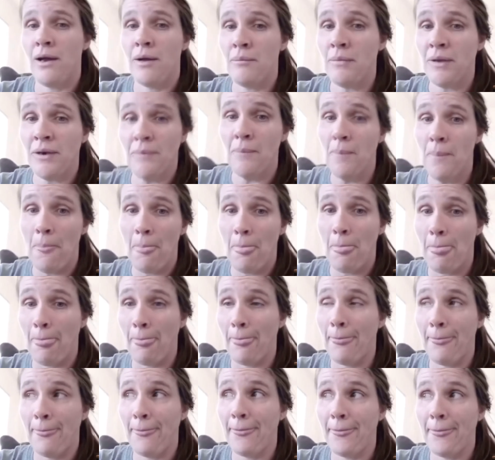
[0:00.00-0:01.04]
I mean,
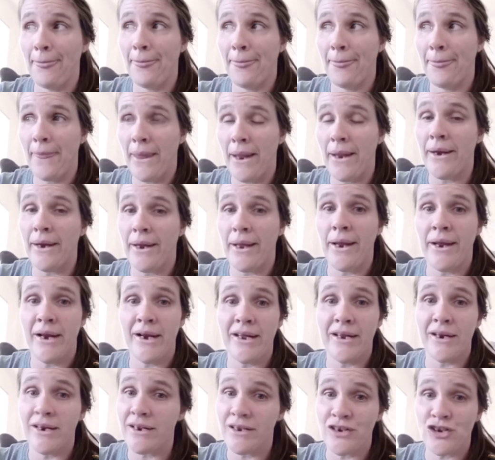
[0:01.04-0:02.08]
and
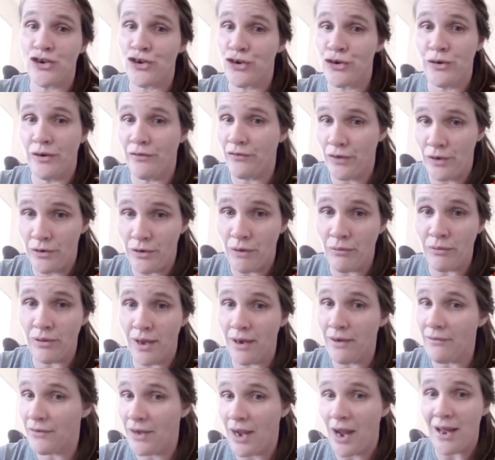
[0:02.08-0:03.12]
it is true. If you don't
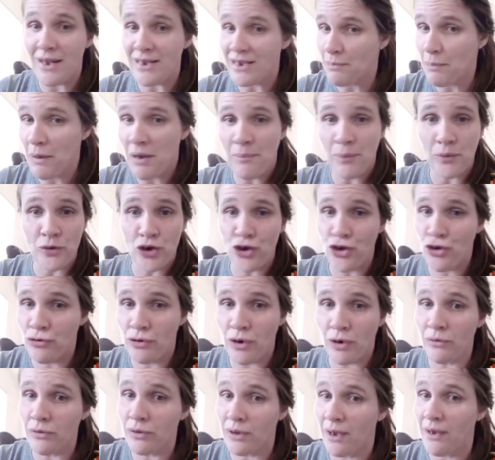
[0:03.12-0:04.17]
love Yah's people, you
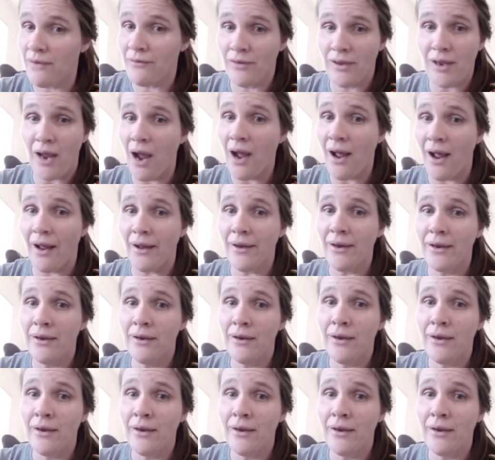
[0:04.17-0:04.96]
don't love Yah.